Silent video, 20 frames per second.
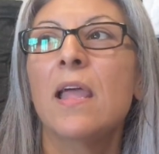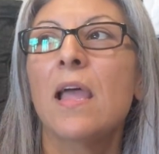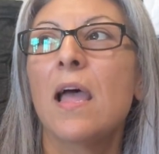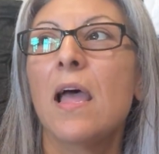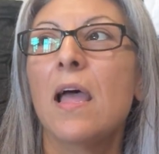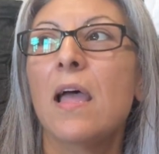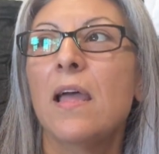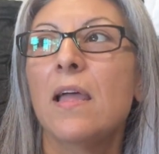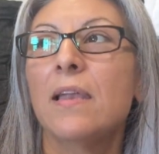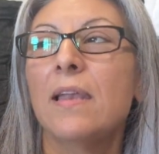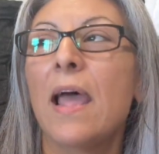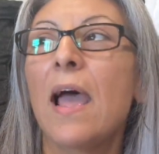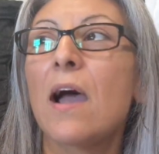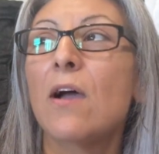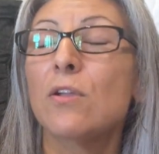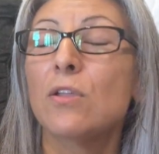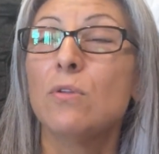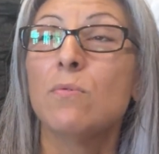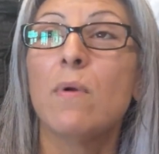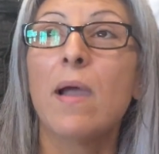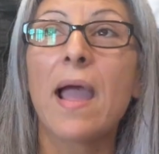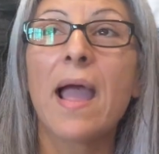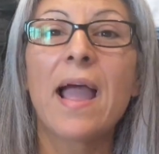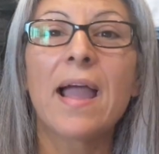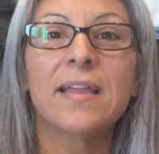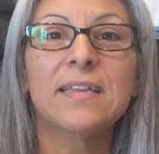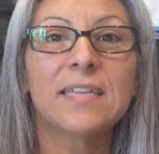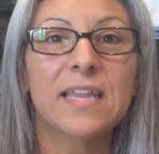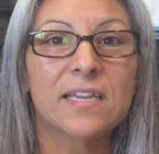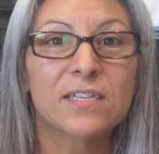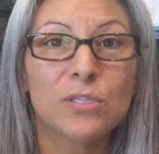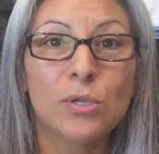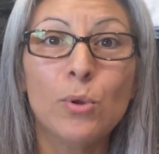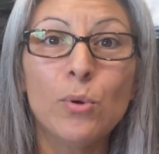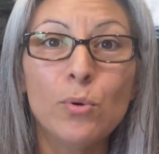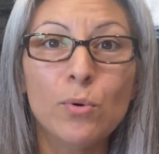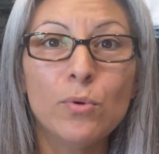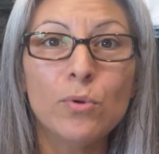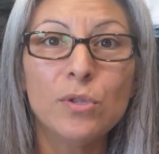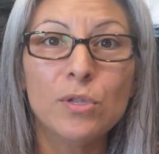and how you act as
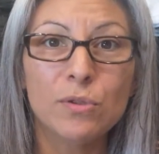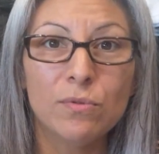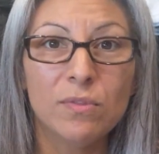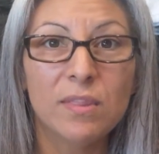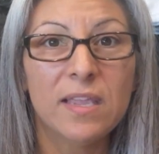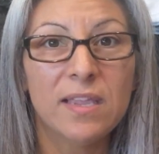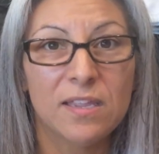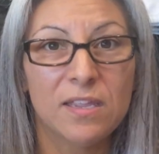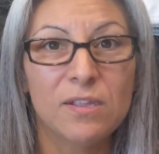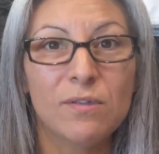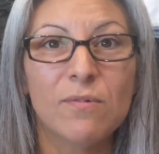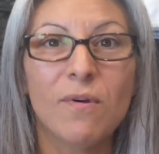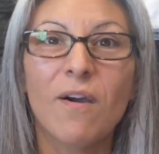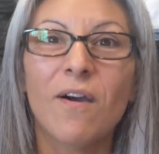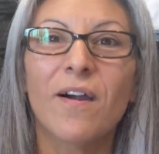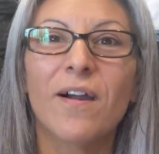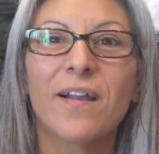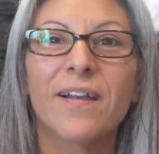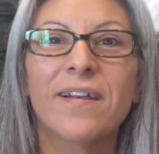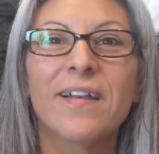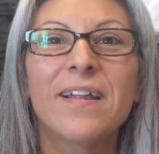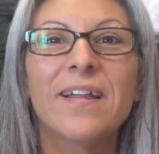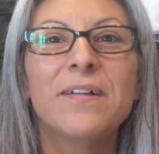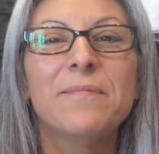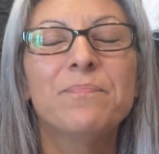who you think you are.